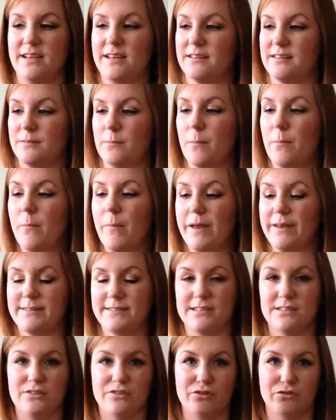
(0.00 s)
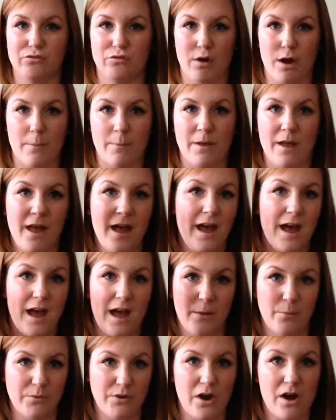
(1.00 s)
It is an amazing scrub
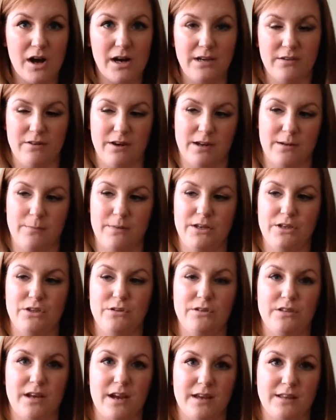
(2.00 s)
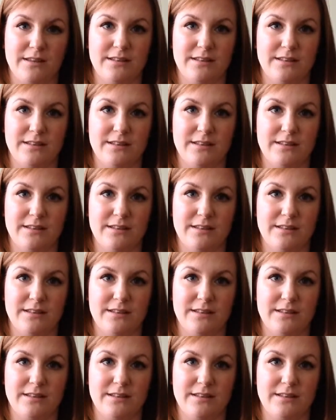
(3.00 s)
and would highly recommend you check